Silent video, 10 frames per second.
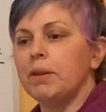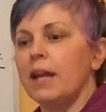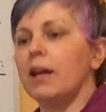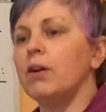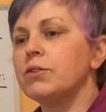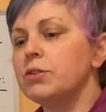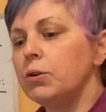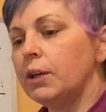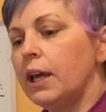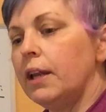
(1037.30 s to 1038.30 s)
and I
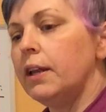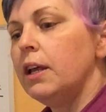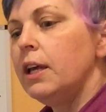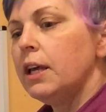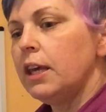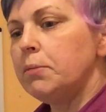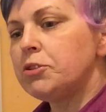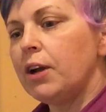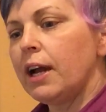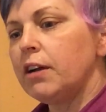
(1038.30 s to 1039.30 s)
also, again, keep
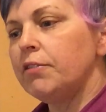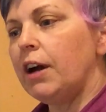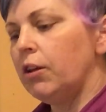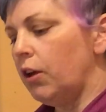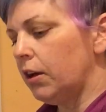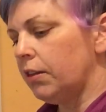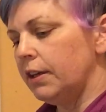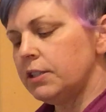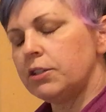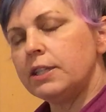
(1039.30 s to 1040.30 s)
track of how long
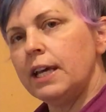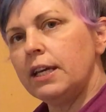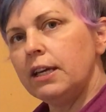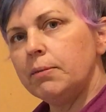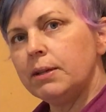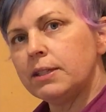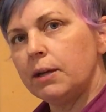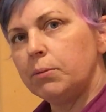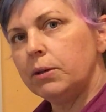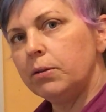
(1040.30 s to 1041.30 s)
things are taking, because
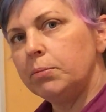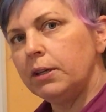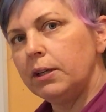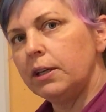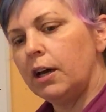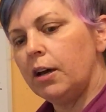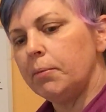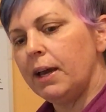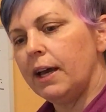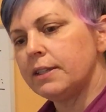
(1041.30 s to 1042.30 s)
I will be
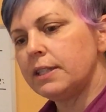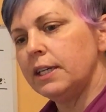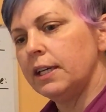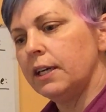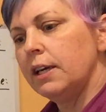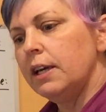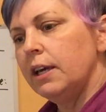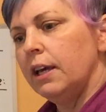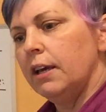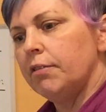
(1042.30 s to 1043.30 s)
asking
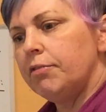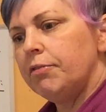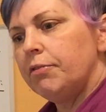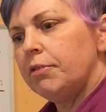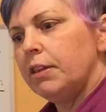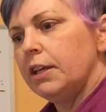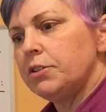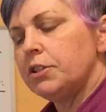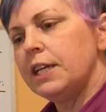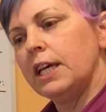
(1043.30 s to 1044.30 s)
if things
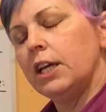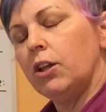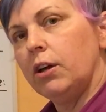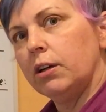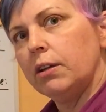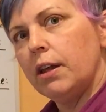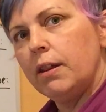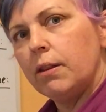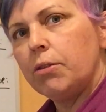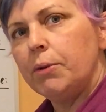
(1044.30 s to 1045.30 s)
are taking longer
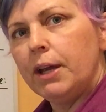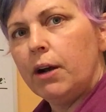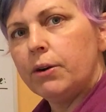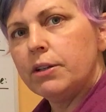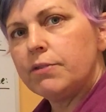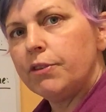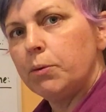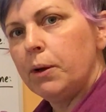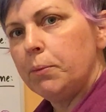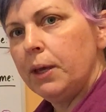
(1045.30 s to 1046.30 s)
than 3 hours for
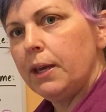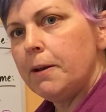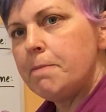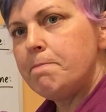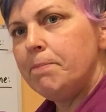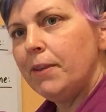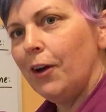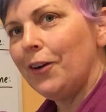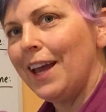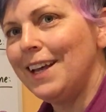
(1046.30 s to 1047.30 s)
1 week.
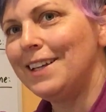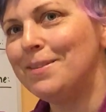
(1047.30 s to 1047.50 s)
Okay.